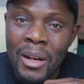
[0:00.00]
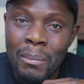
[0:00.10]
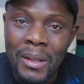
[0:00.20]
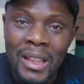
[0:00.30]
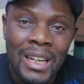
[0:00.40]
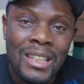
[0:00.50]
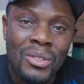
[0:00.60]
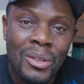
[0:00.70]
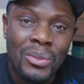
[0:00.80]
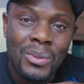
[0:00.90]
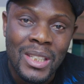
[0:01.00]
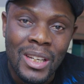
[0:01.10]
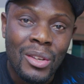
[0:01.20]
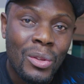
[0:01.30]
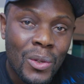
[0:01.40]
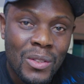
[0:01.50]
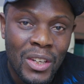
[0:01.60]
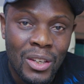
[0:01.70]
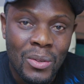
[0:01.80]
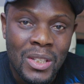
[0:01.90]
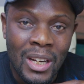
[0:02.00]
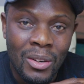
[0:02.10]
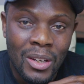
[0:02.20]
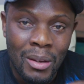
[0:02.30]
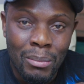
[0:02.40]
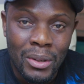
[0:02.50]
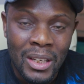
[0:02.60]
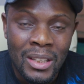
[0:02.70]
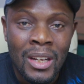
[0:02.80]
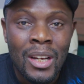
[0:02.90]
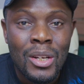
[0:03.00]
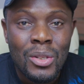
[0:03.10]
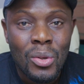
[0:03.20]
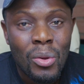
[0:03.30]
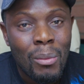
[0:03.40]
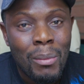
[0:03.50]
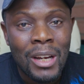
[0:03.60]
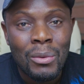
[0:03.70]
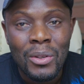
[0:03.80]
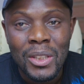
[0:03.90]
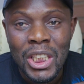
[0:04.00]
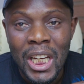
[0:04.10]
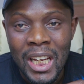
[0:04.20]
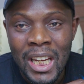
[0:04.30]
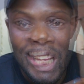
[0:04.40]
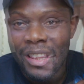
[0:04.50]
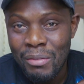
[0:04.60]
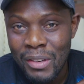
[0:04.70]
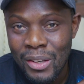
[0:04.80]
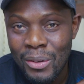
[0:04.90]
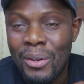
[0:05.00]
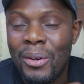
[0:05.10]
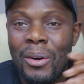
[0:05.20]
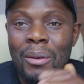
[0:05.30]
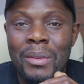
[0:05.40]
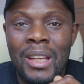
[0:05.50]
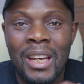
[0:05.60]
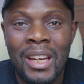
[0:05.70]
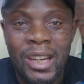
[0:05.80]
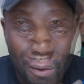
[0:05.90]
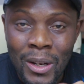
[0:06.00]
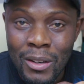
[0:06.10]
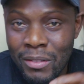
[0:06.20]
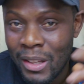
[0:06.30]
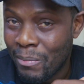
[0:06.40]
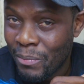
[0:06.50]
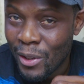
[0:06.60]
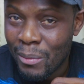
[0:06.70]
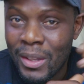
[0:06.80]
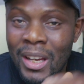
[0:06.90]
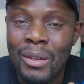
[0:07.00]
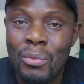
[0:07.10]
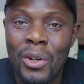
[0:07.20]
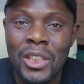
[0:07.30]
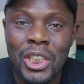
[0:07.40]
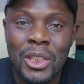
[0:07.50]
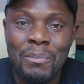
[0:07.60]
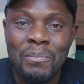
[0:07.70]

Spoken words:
But that is not to say those videos are not important. So you might want to check the video up there, one of them up there, and watch.